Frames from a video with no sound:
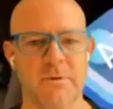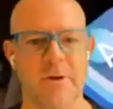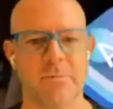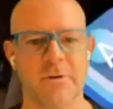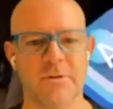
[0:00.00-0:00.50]

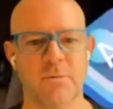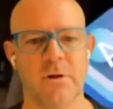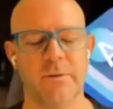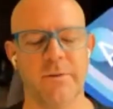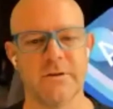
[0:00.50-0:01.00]
people as
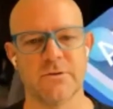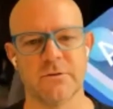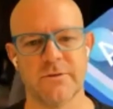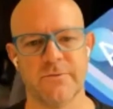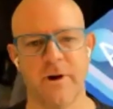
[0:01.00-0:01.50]
well? And those
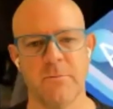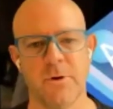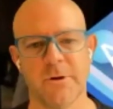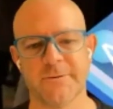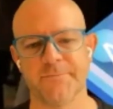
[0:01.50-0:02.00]
sorts of
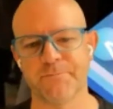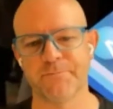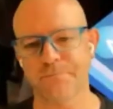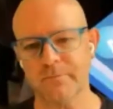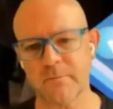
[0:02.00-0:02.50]
frameworks.
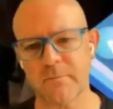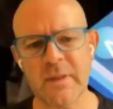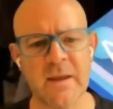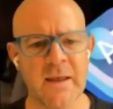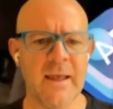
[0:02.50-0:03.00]

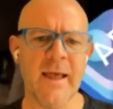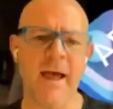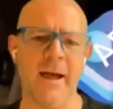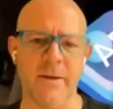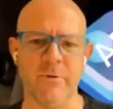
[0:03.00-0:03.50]

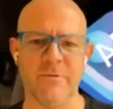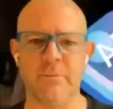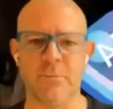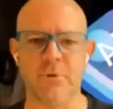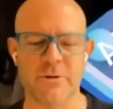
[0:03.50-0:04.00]
And we've
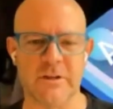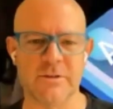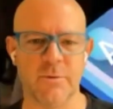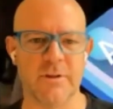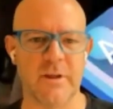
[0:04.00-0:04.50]
done
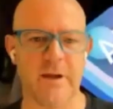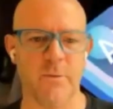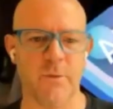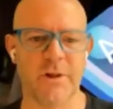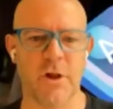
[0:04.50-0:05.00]
projects with
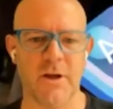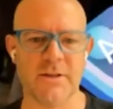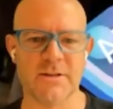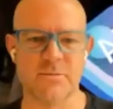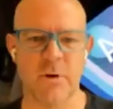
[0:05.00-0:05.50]

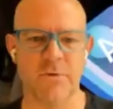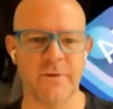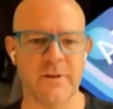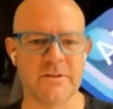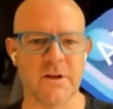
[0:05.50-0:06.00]
clients as well
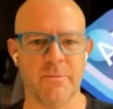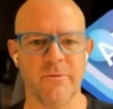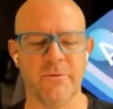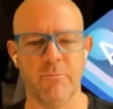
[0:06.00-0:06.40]
for this type of